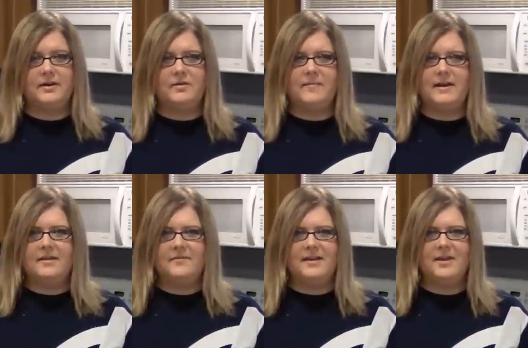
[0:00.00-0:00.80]
or make a
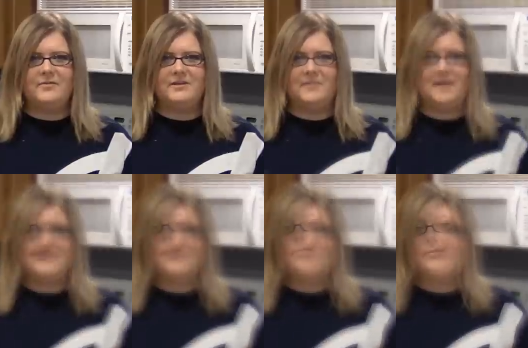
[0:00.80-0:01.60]
video response.
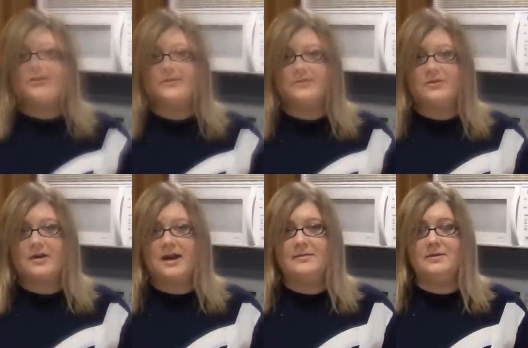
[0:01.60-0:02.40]
Hope you'll me.
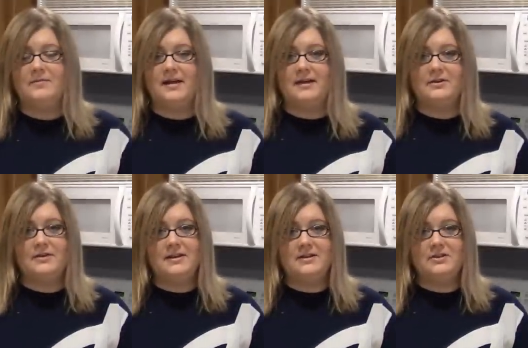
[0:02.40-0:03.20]
subscribe to my
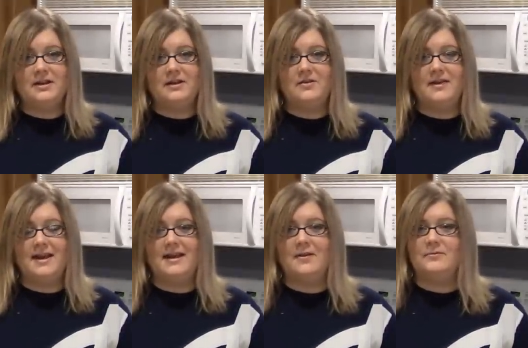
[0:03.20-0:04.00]
cooking channel,
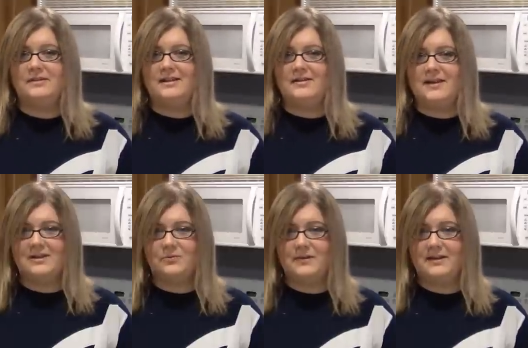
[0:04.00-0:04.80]
and I will see you
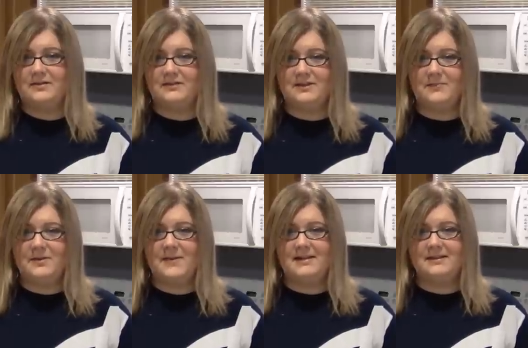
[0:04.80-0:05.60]
next week on Simply
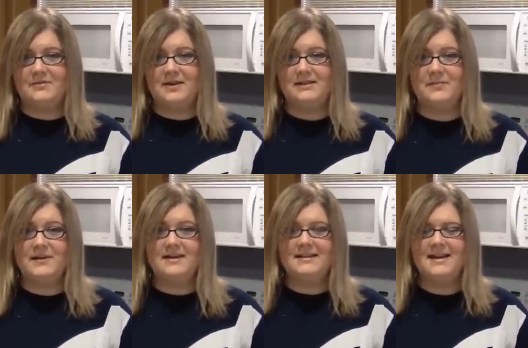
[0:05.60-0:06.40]
Basic
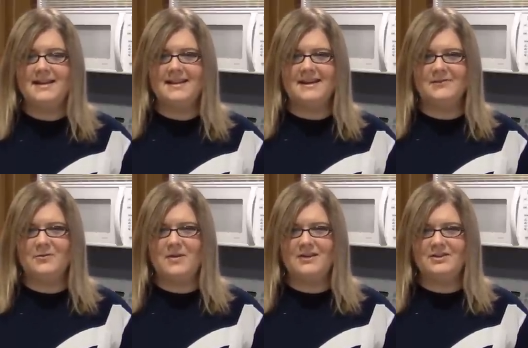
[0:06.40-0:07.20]
Recipes. Thanks for
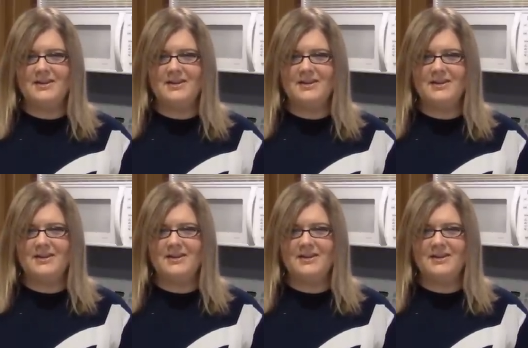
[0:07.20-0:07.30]
watching,